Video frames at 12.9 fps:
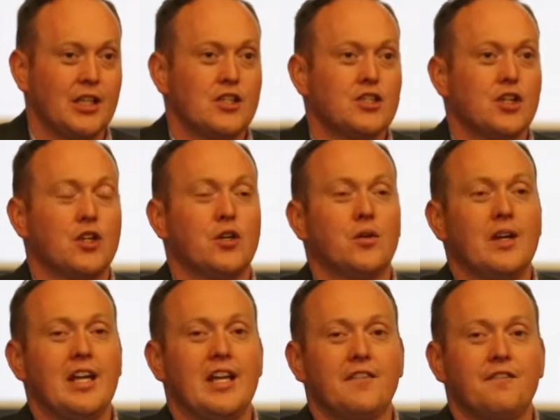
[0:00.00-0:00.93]

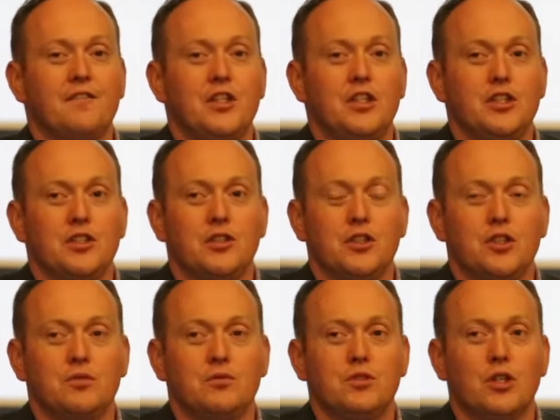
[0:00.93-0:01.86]
So if
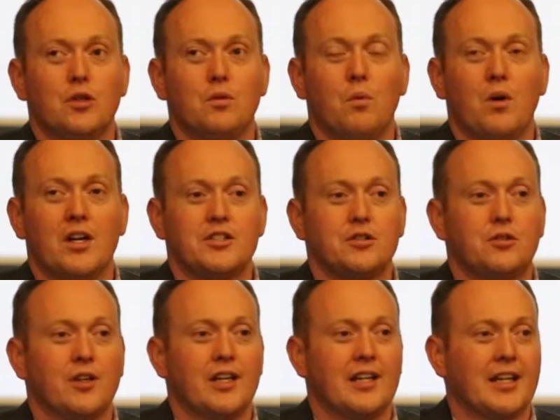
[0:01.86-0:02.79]
you don't want to
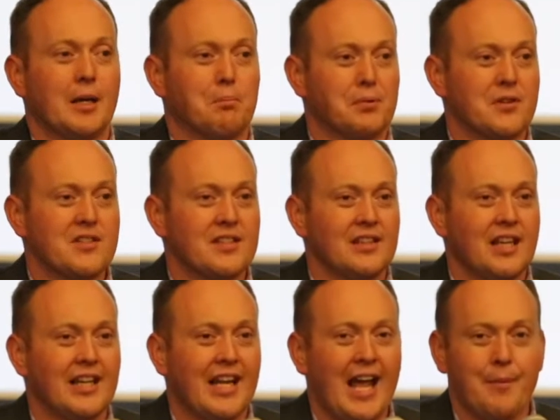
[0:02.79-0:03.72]
create like a
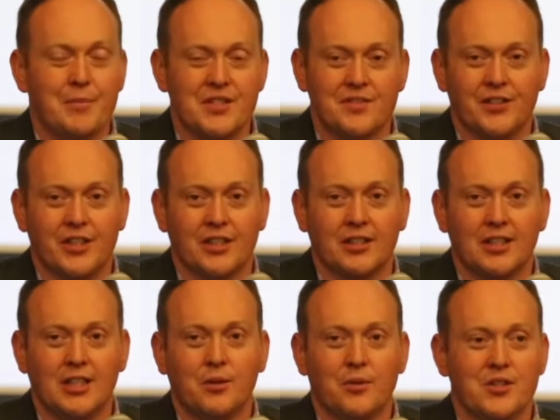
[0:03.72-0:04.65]
prison-like atmosphere
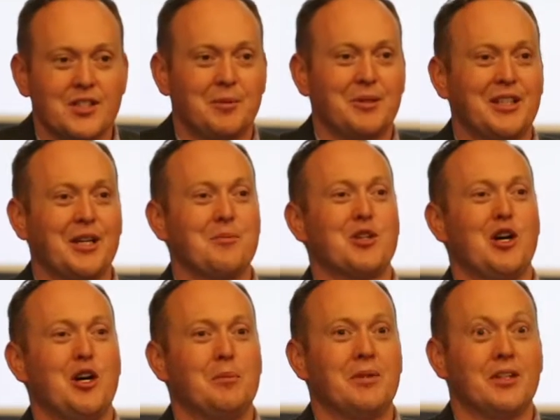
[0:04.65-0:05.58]
where someone comes
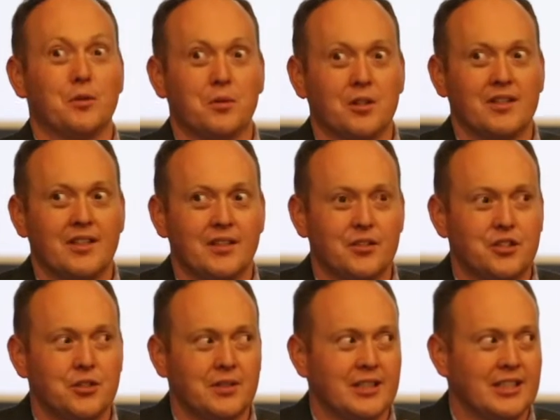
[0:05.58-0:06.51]
home and they're worried that they're
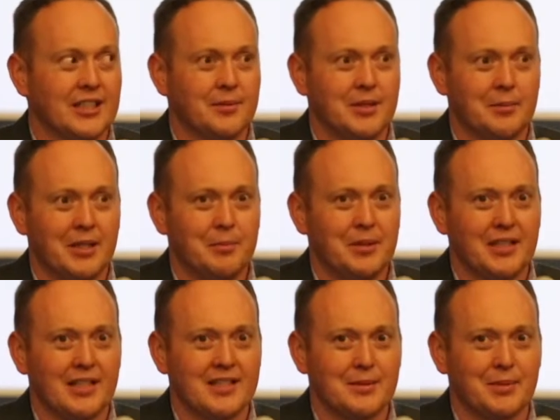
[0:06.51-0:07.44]
chewing gum and it might be
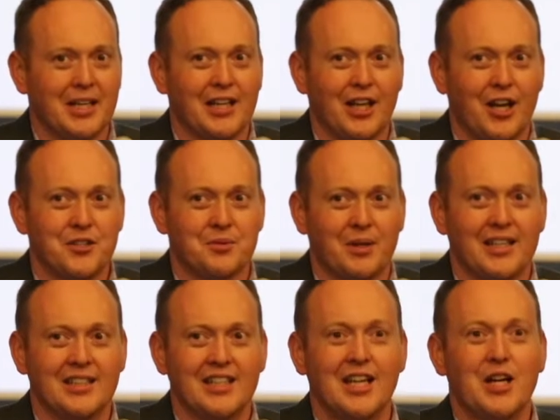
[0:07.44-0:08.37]
against the bylaws,
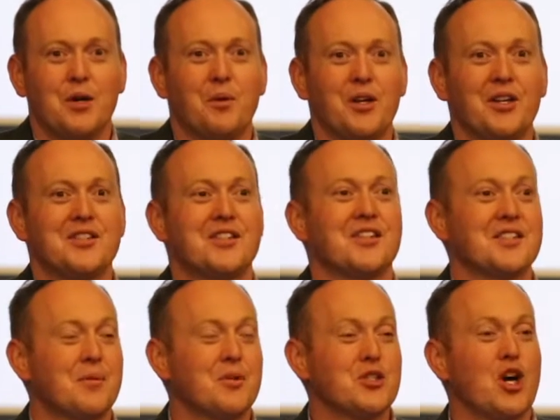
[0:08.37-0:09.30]
right? Well, it's
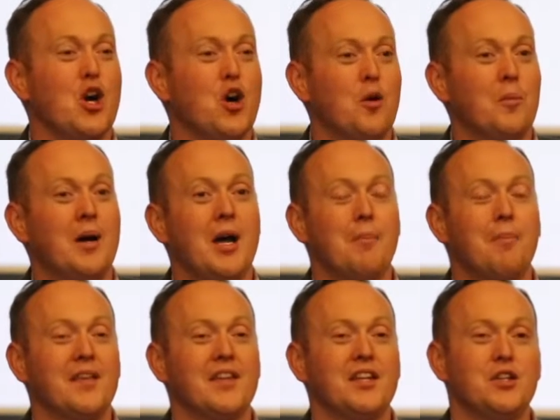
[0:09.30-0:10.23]
someone's home,
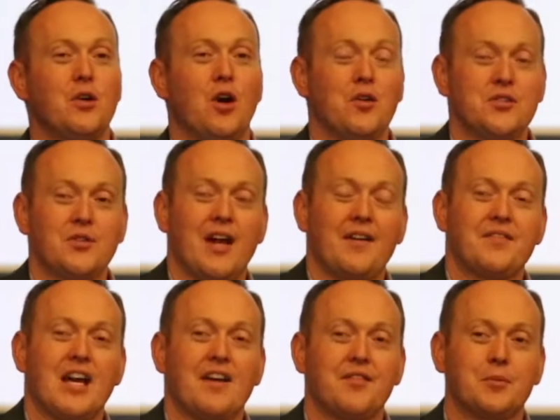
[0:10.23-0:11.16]
but then you also
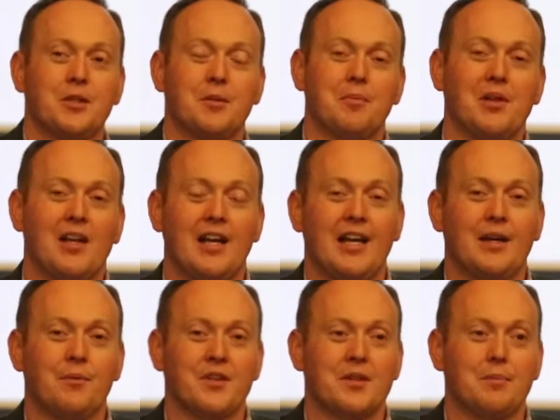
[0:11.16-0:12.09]
have to have them
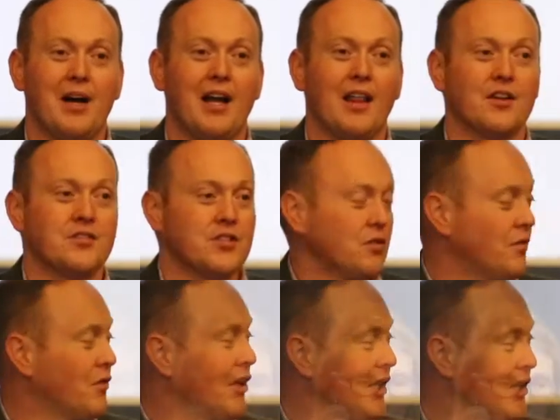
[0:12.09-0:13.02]
comply with the bylaws. So
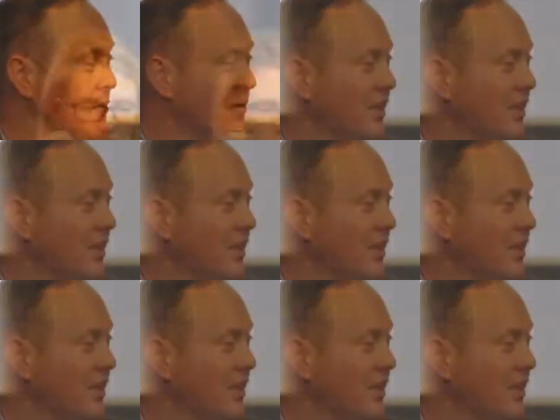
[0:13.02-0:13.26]
Veronica, you